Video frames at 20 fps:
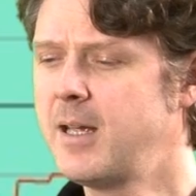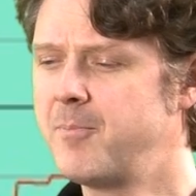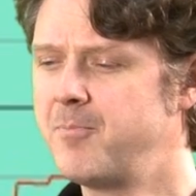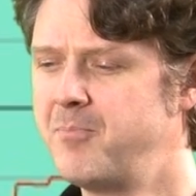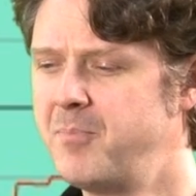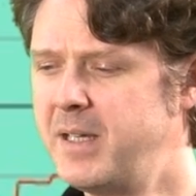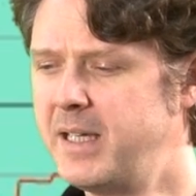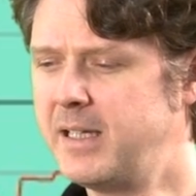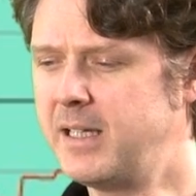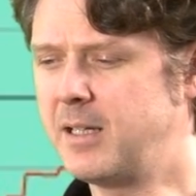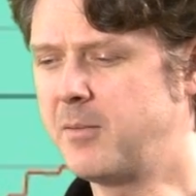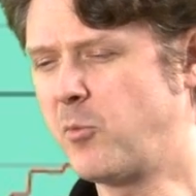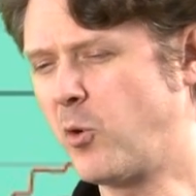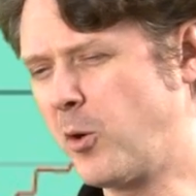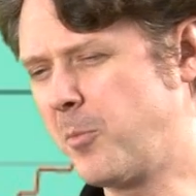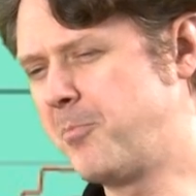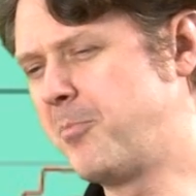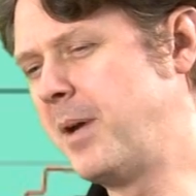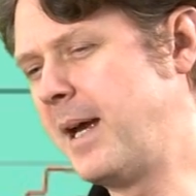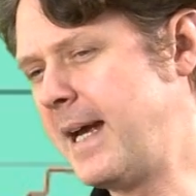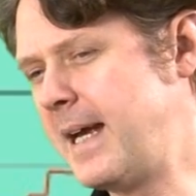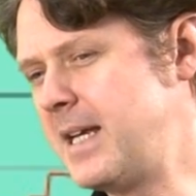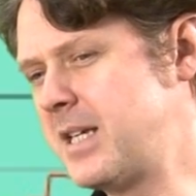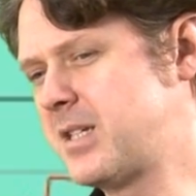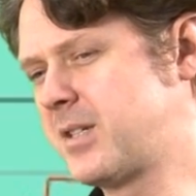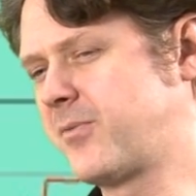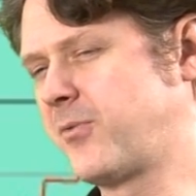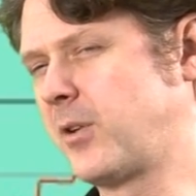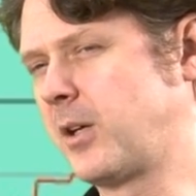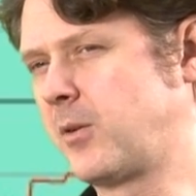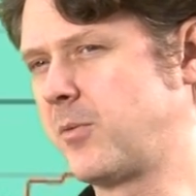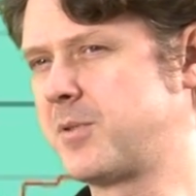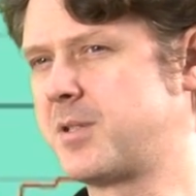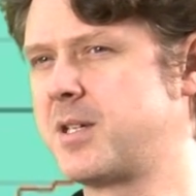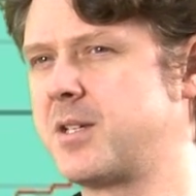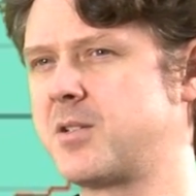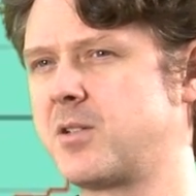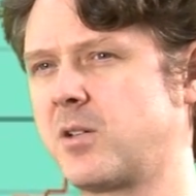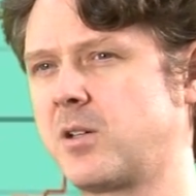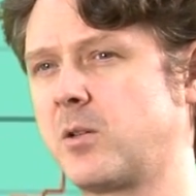meaning more bass
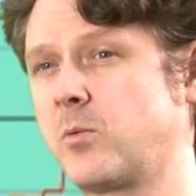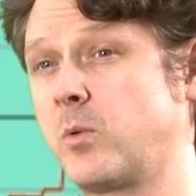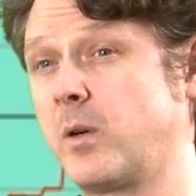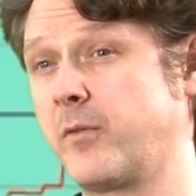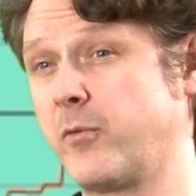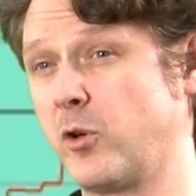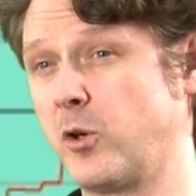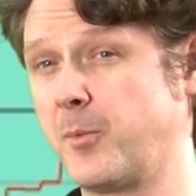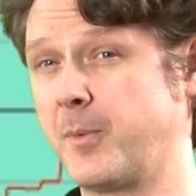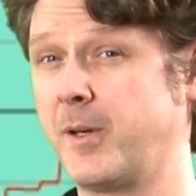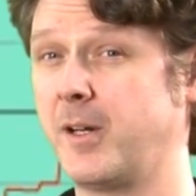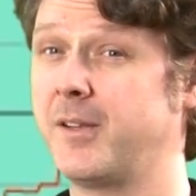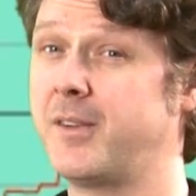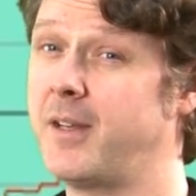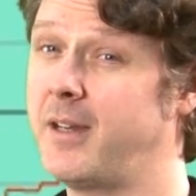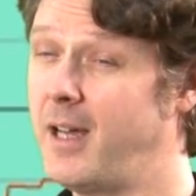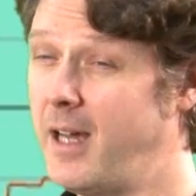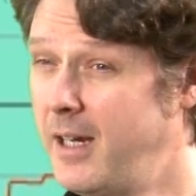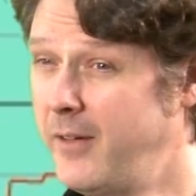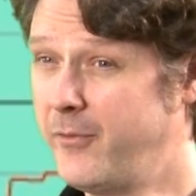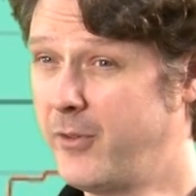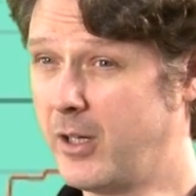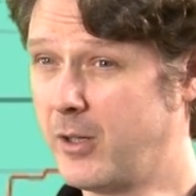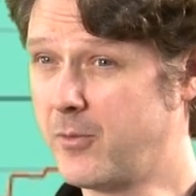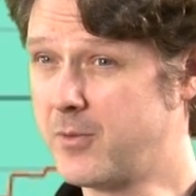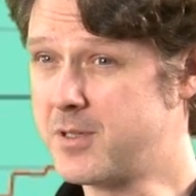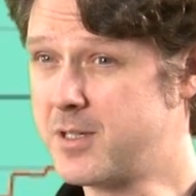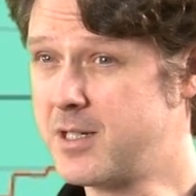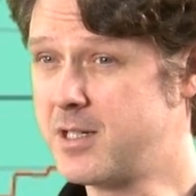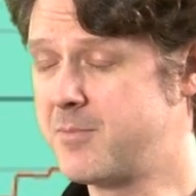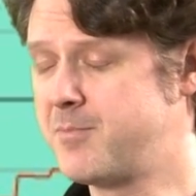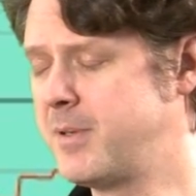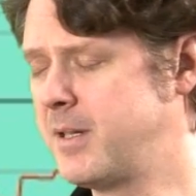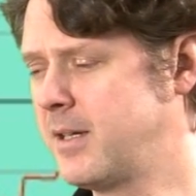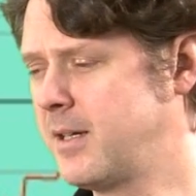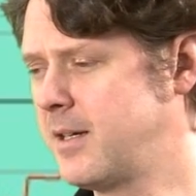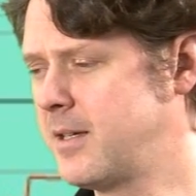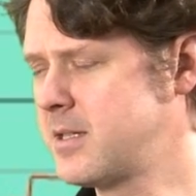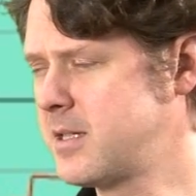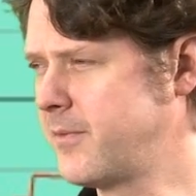frequencies are going to reverberate than high frequencies.
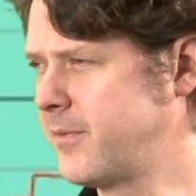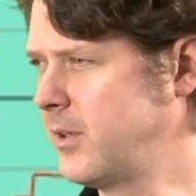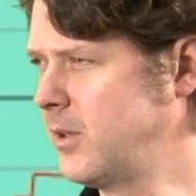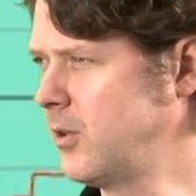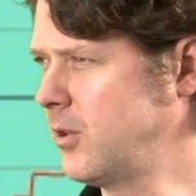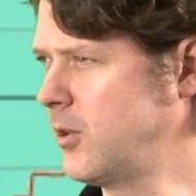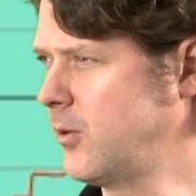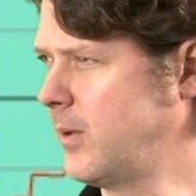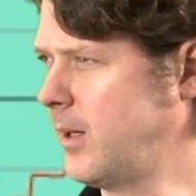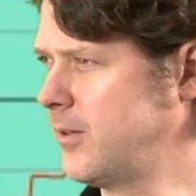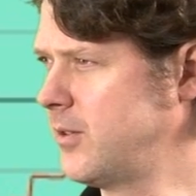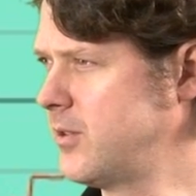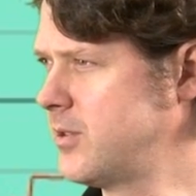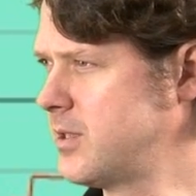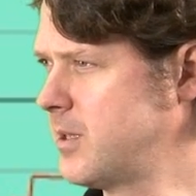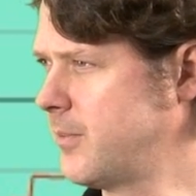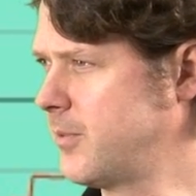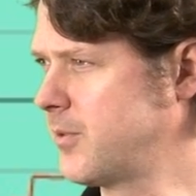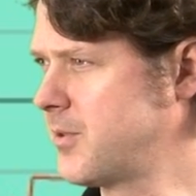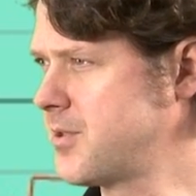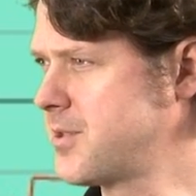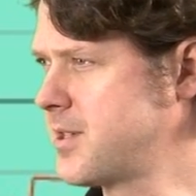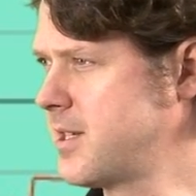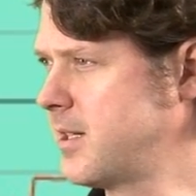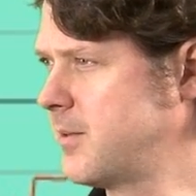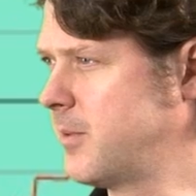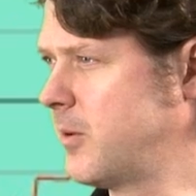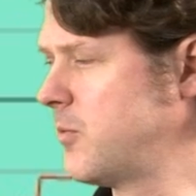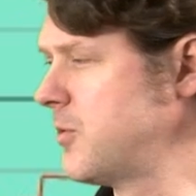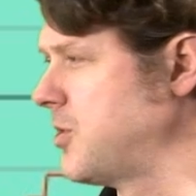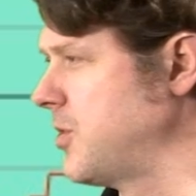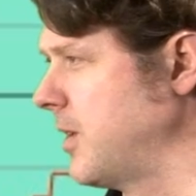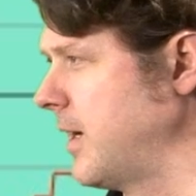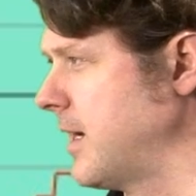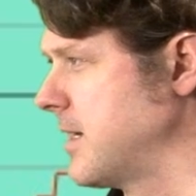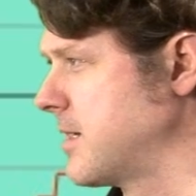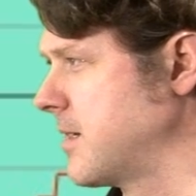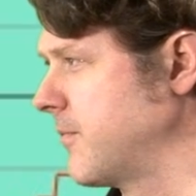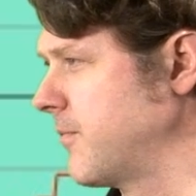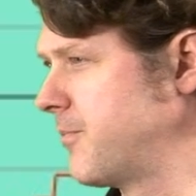Because if you look around your typical cinema, which you
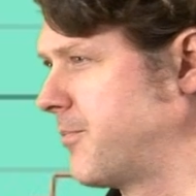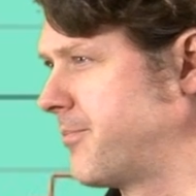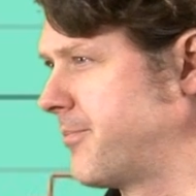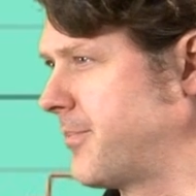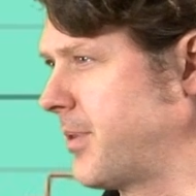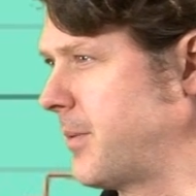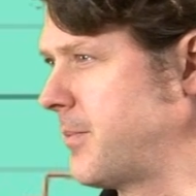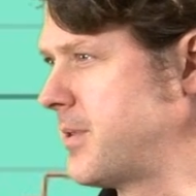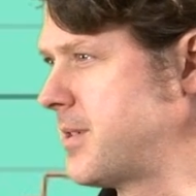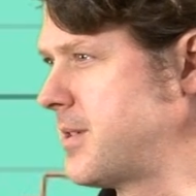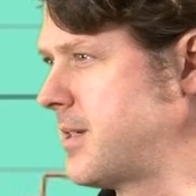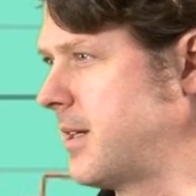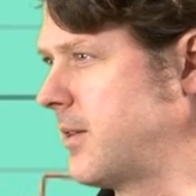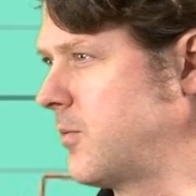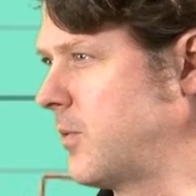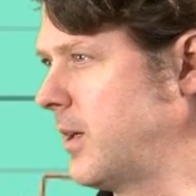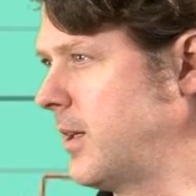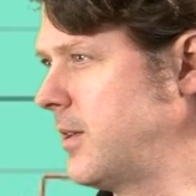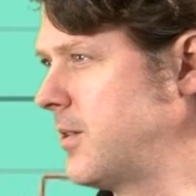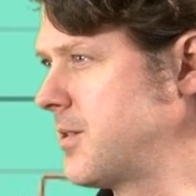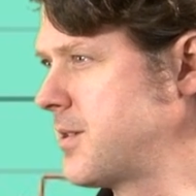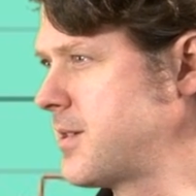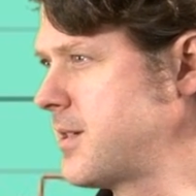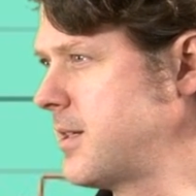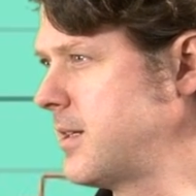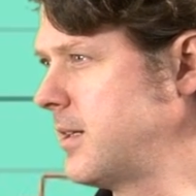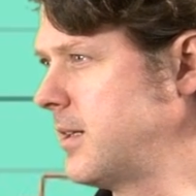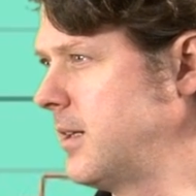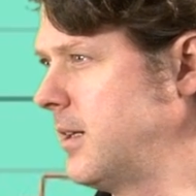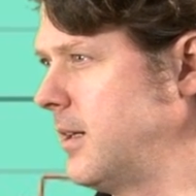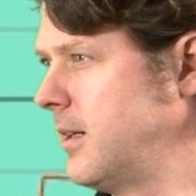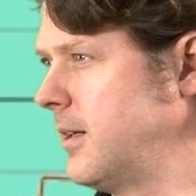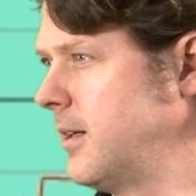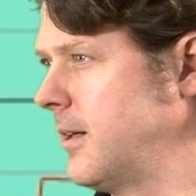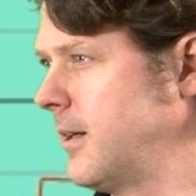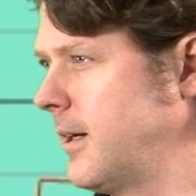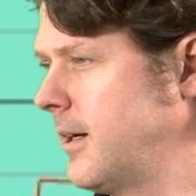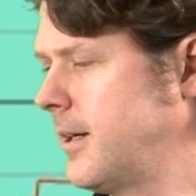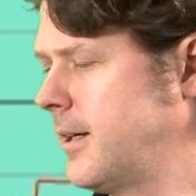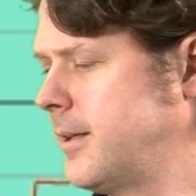guys have probably seen, right? You'll see
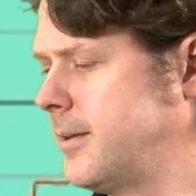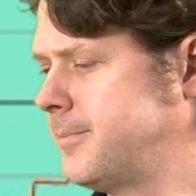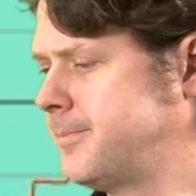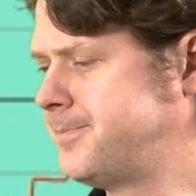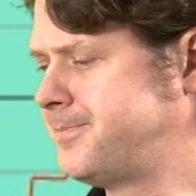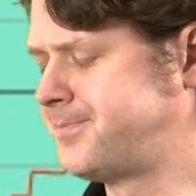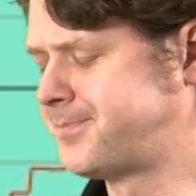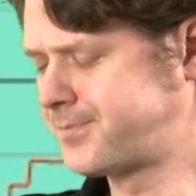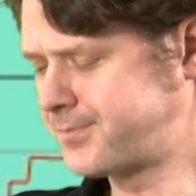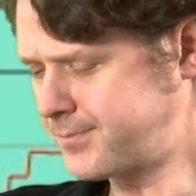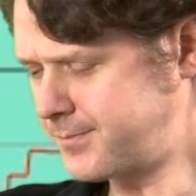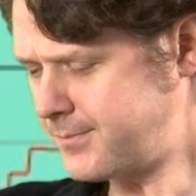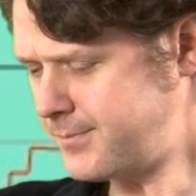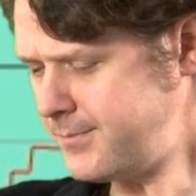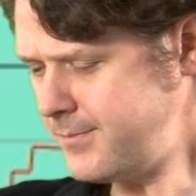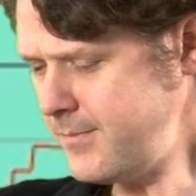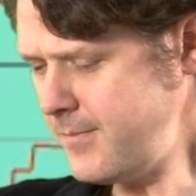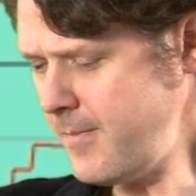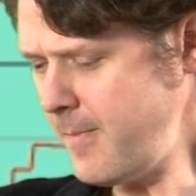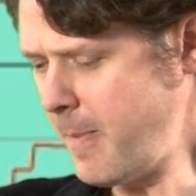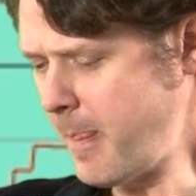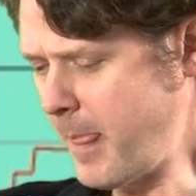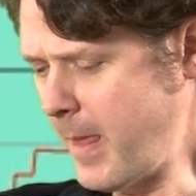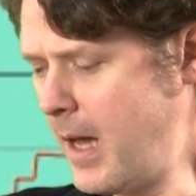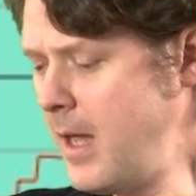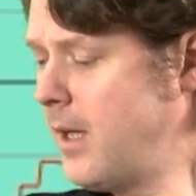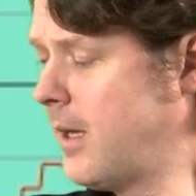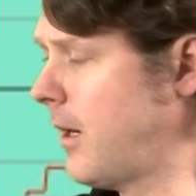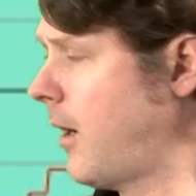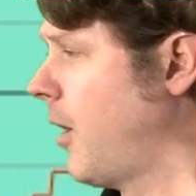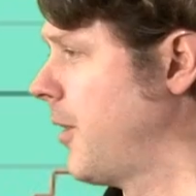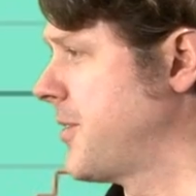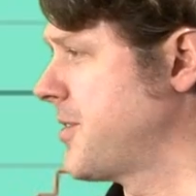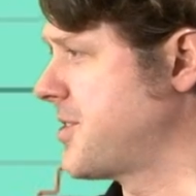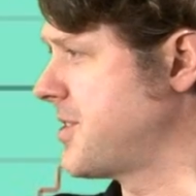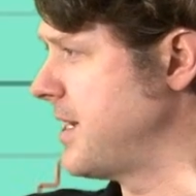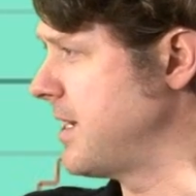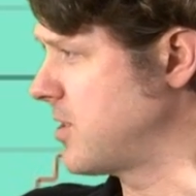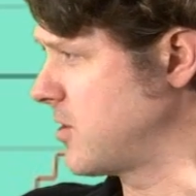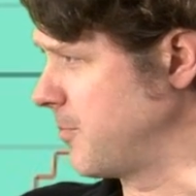um, all the
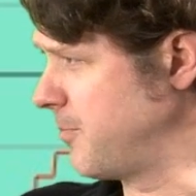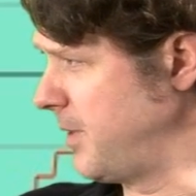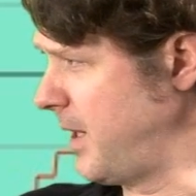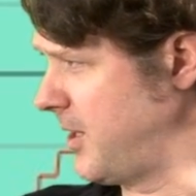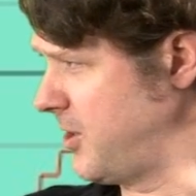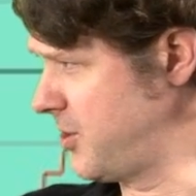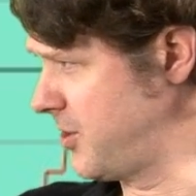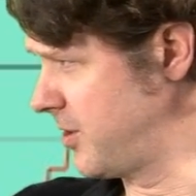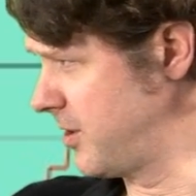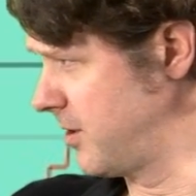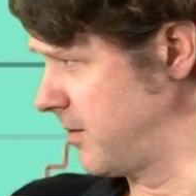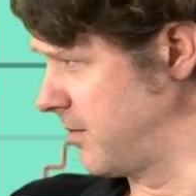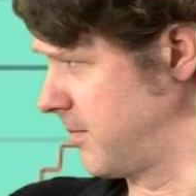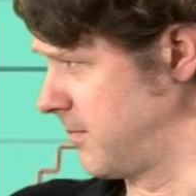seats are plush.